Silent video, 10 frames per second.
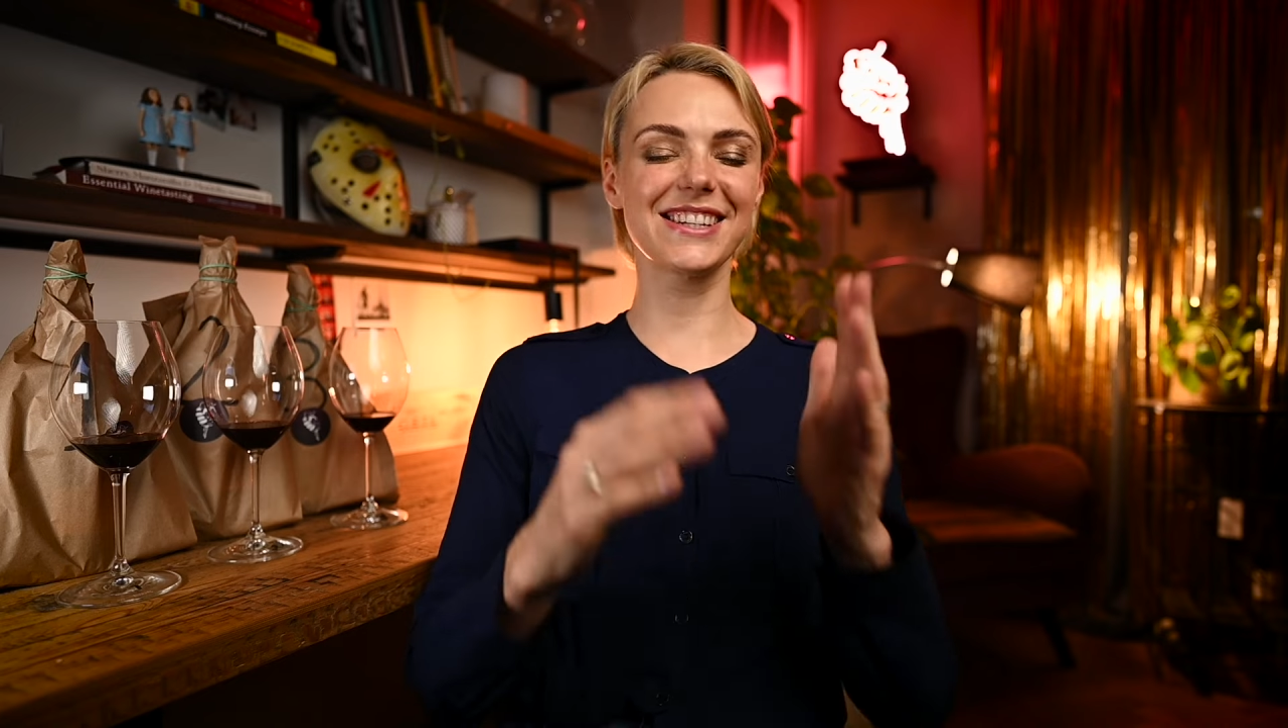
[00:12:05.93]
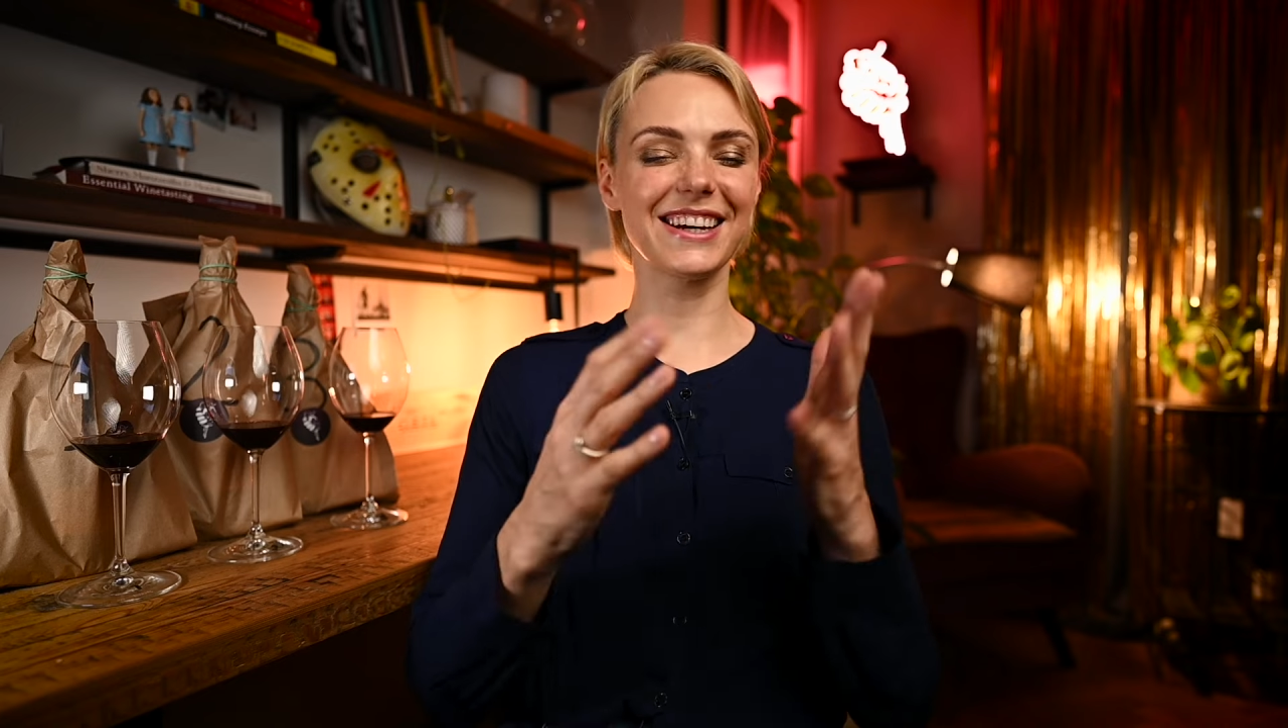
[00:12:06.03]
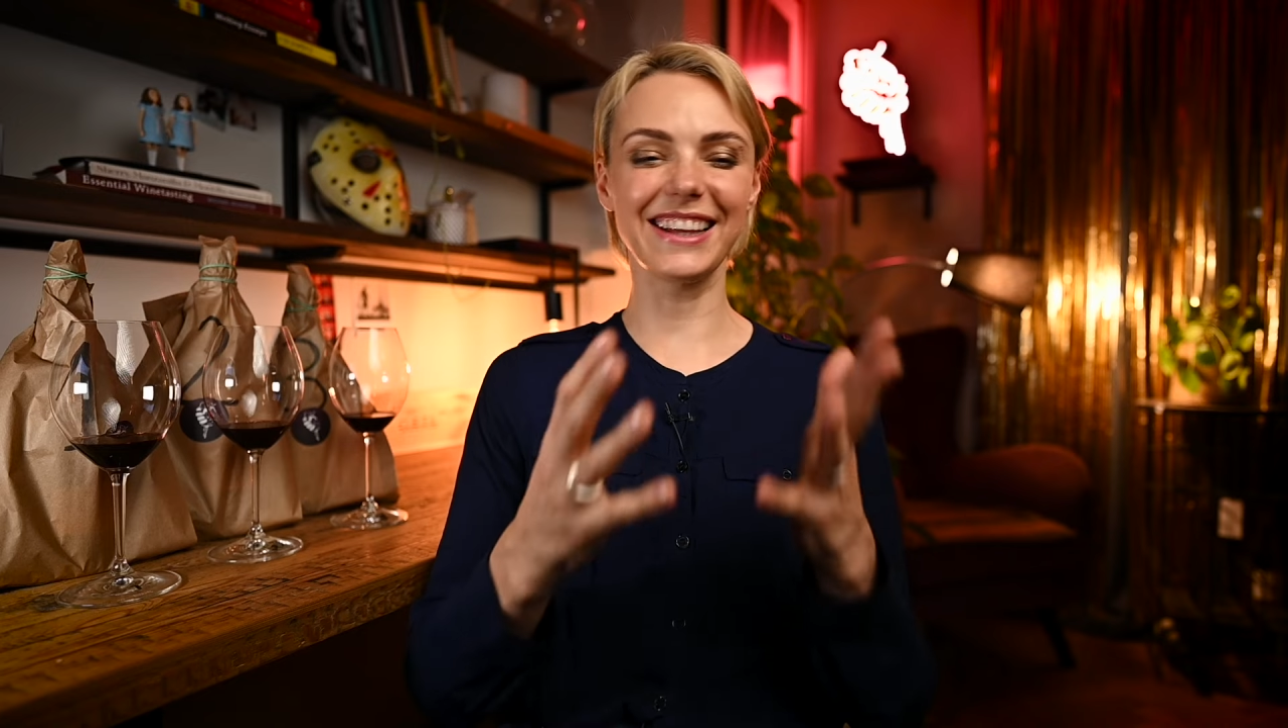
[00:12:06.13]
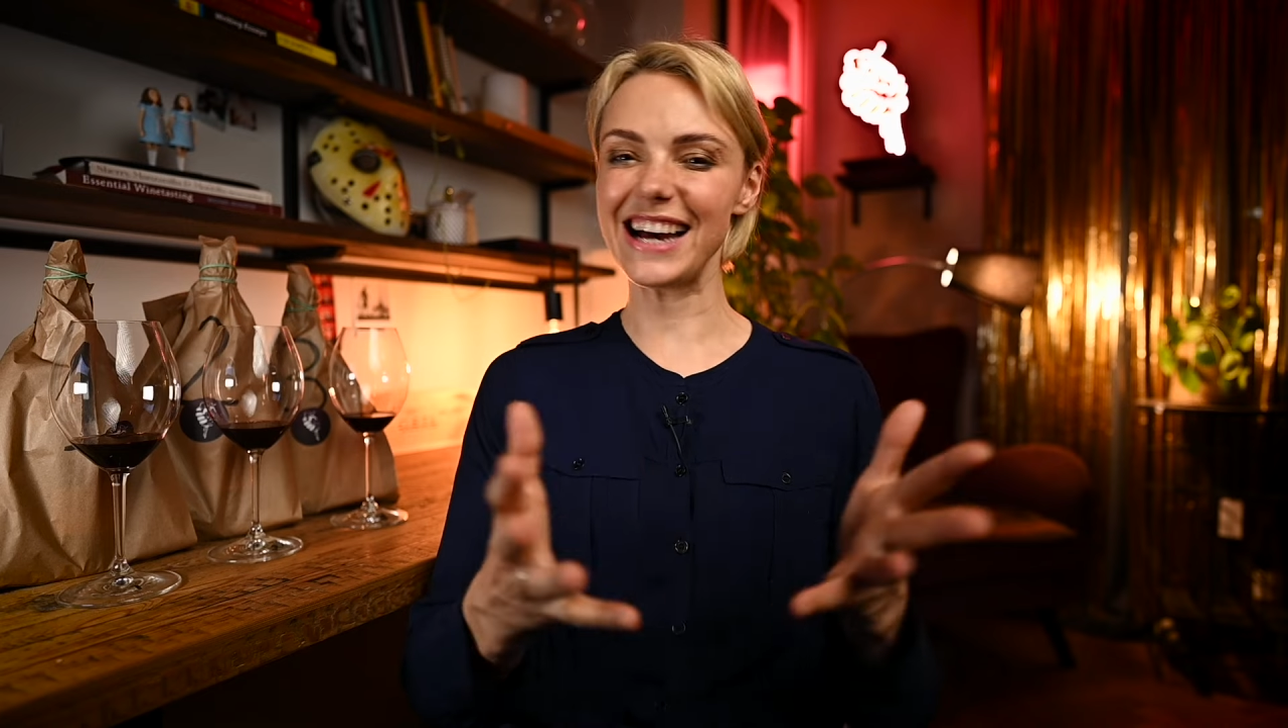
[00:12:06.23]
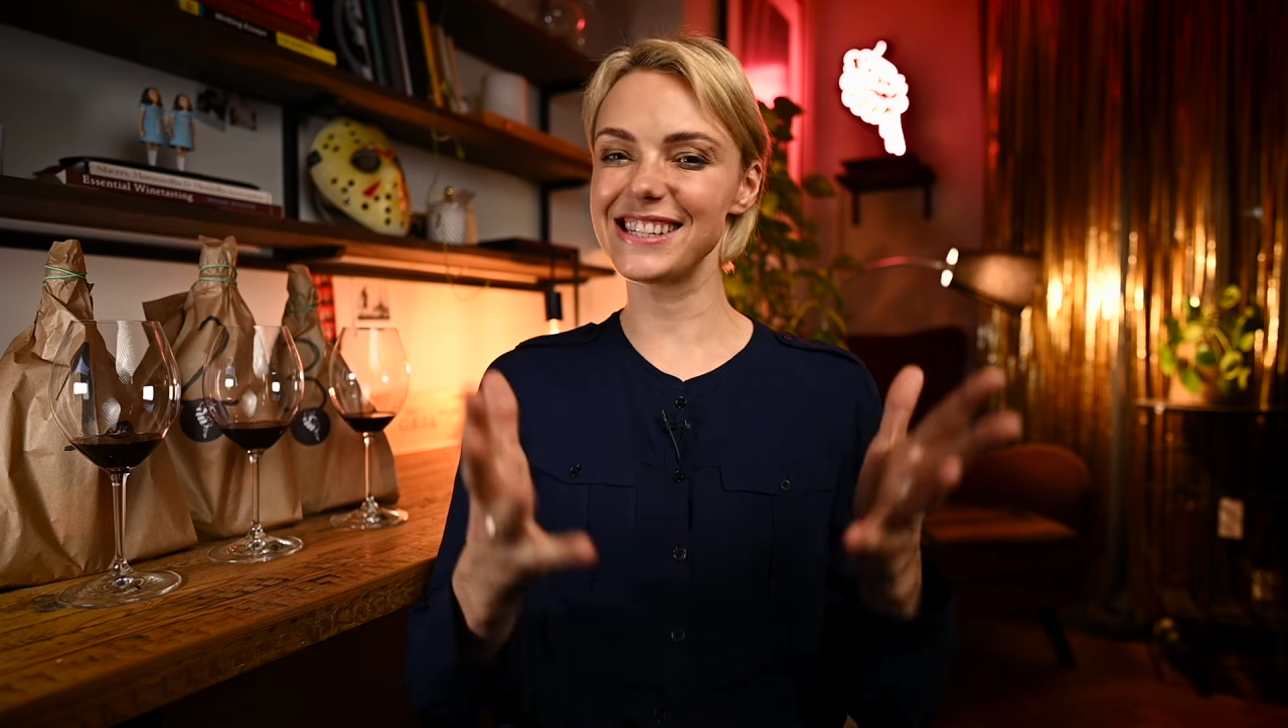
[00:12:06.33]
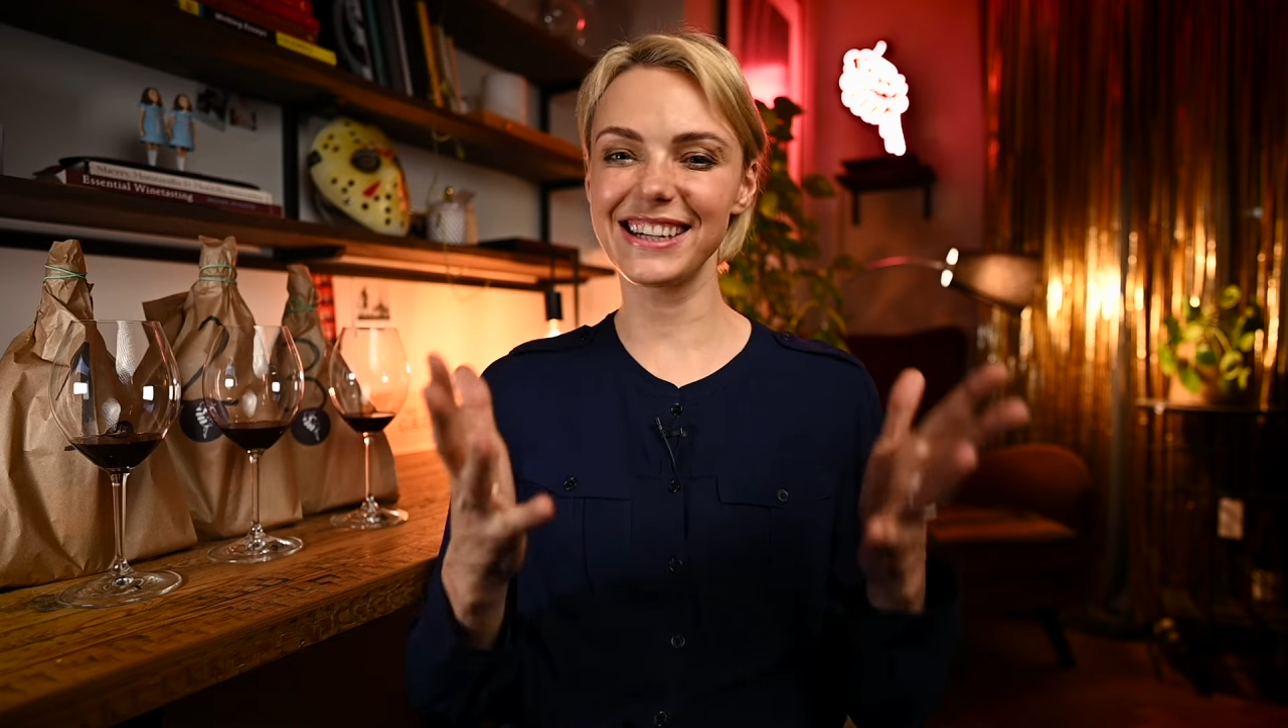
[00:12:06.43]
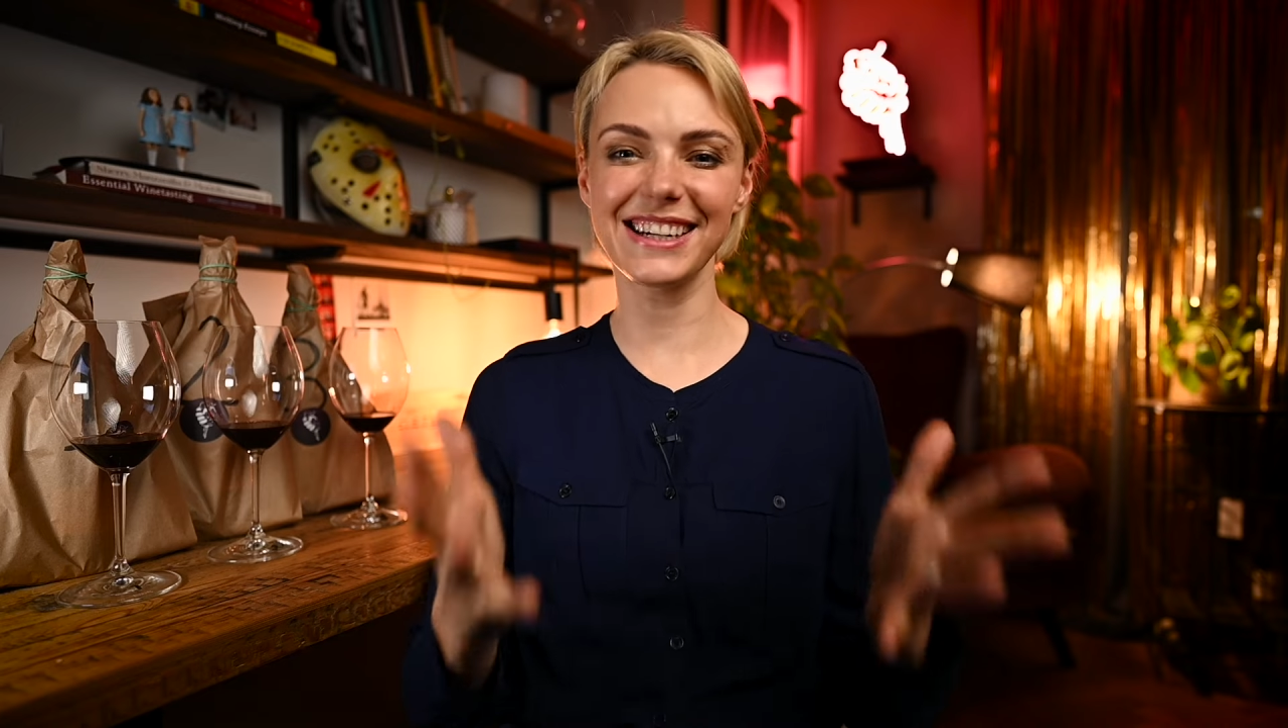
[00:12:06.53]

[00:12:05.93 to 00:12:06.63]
classic